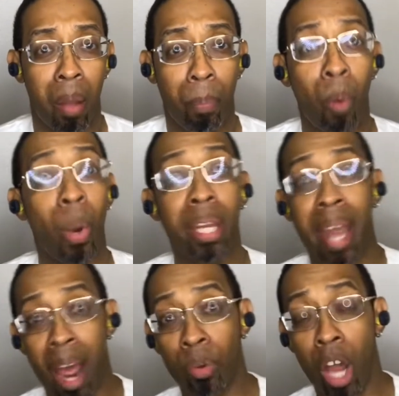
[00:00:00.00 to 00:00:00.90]
but we
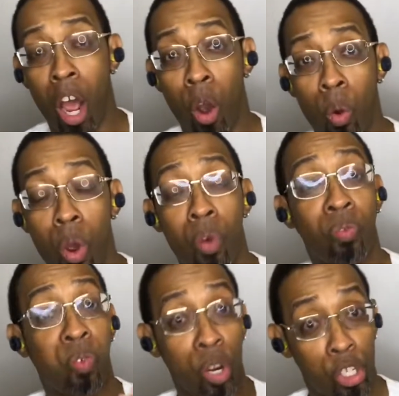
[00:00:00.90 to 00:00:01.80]
now know
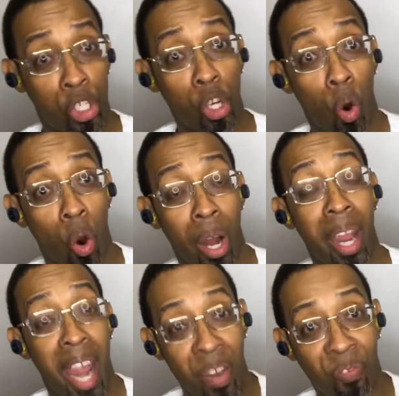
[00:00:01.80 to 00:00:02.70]
for sure,
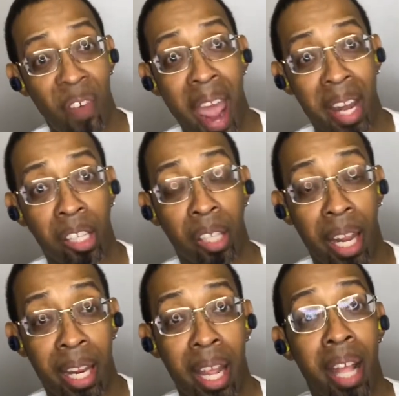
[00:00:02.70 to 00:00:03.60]

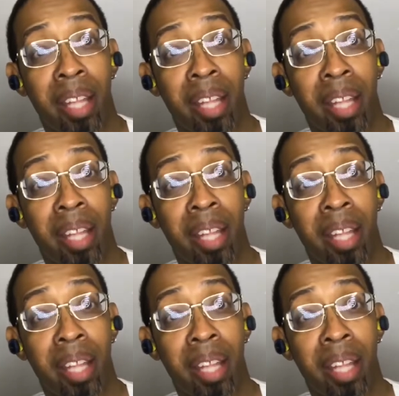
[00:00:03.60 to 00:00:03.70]
emphatically,